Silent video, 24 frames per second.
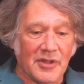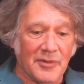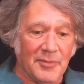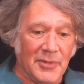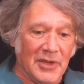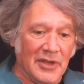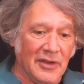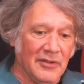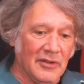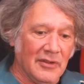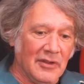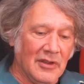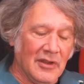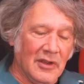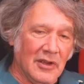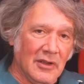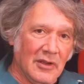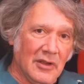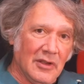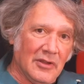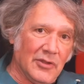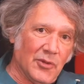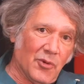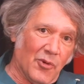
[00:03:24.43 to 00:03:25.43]
I mean,
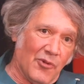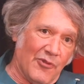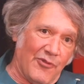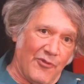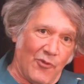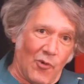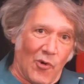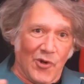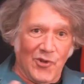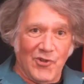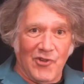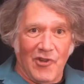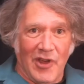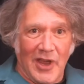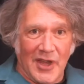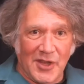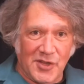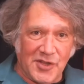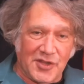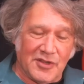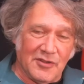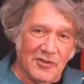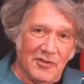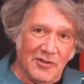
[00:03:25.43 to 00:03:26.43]
there were four
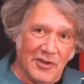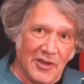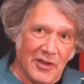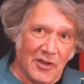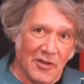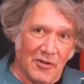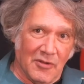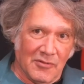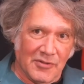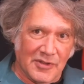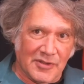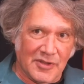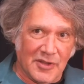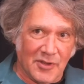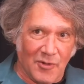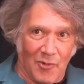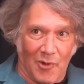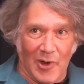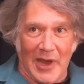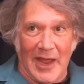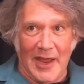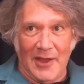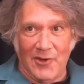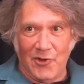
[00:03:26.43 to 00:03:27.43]
track studios, there
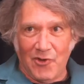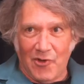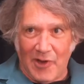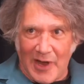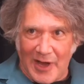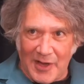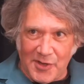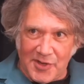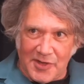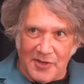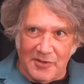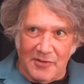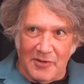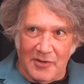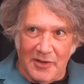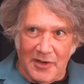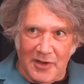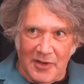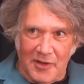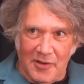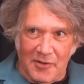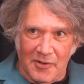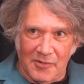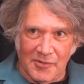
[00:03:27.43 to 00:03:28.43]
were eight track
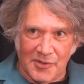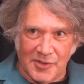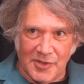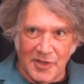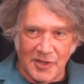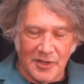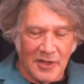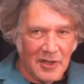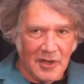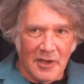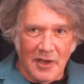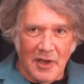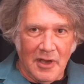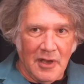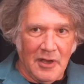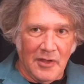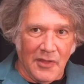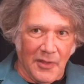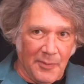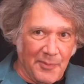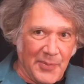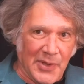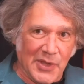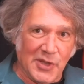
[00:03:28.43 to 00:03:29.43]
studios.
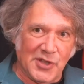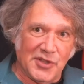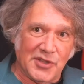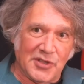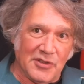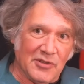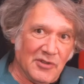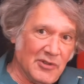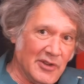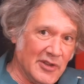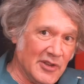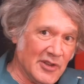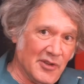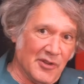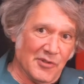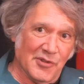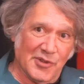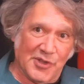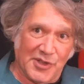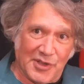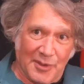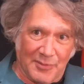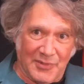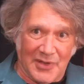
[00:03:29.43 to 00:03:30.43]
The big
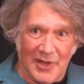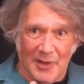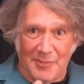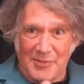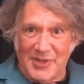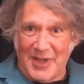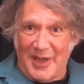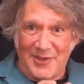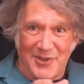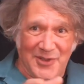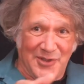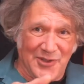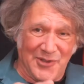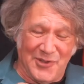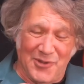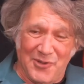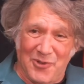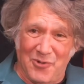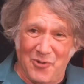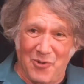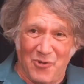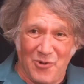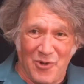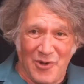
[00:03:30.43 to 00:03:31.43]
studios sometimes had
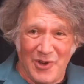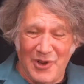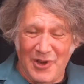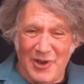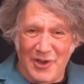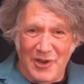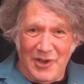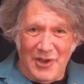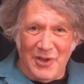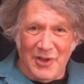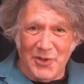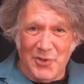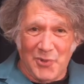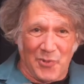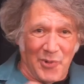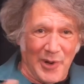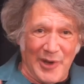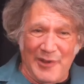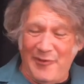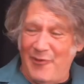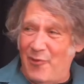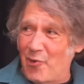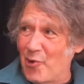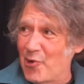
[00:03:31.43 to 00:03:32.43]
two
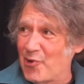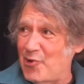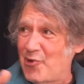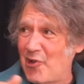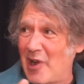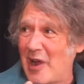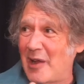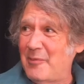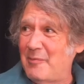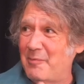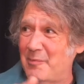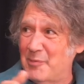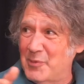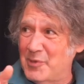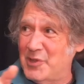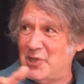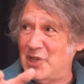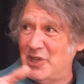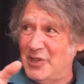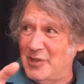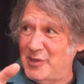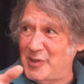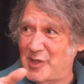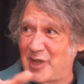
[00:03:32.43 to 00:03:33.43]
24 track
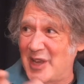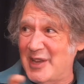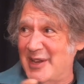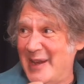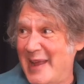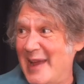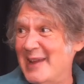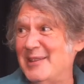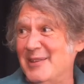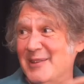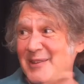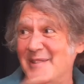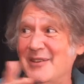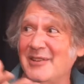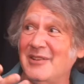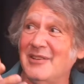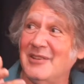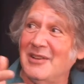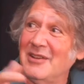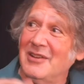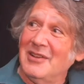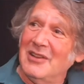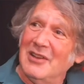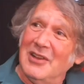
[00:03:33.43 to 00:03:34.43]
machines connected. Mm-hmm.
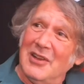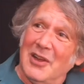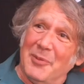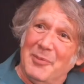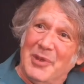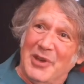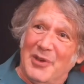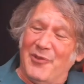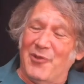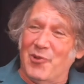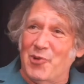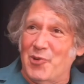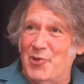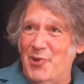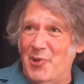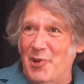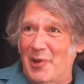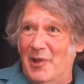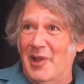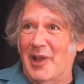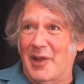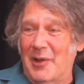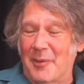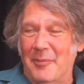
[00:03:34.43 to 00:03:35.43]
I mean, if you were
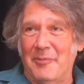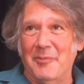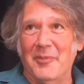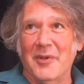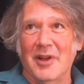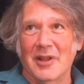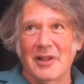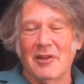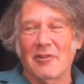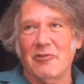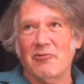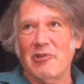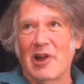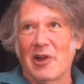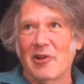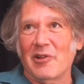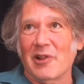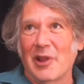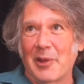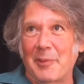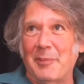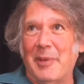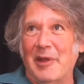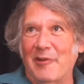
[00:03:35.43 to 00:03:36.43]
doing like a, a
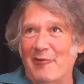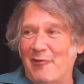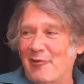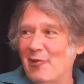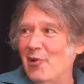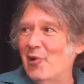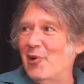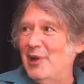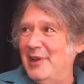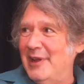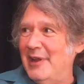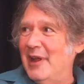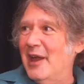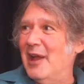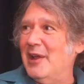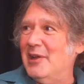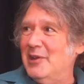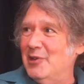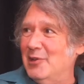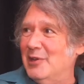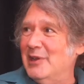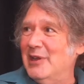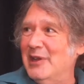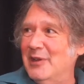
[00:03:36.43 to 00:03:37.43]
record like Pink Floyd, yeah,
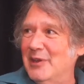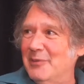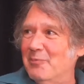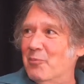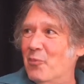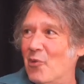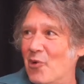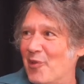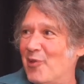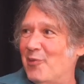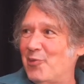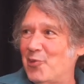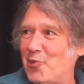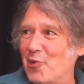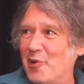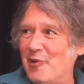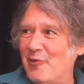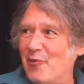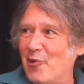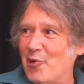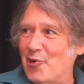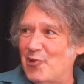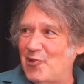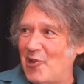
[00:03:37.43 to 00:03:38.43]
you'd need more than
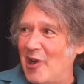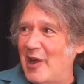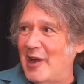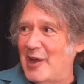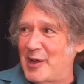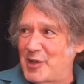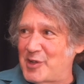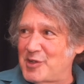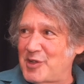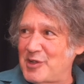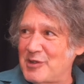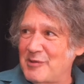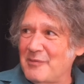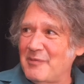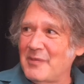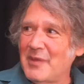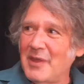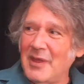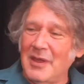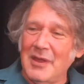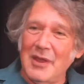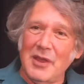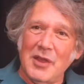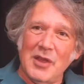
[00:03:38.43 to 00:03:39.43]
24 tracks.
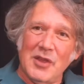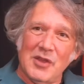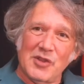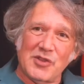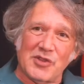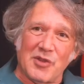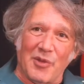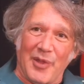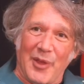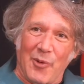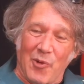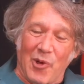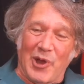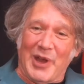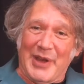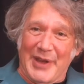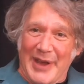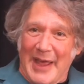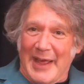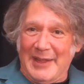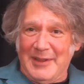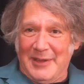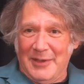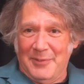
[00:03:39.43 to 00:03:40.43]
So they were
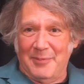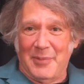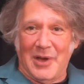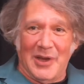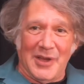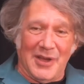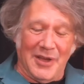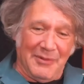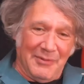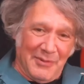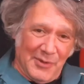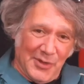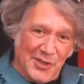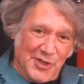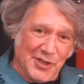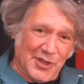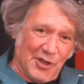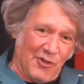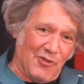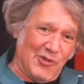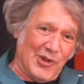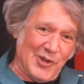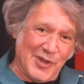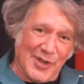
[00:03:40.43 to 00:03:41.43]
connected by a
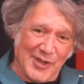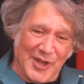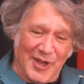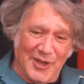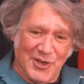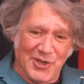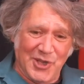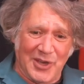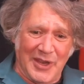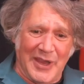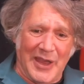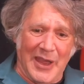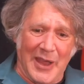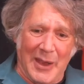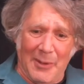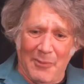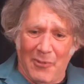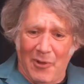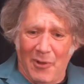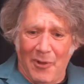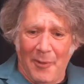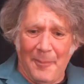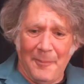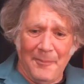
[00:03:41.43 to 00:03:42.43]
synchronization
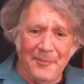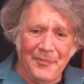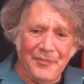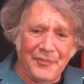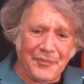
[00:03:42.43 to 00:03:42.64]
cable.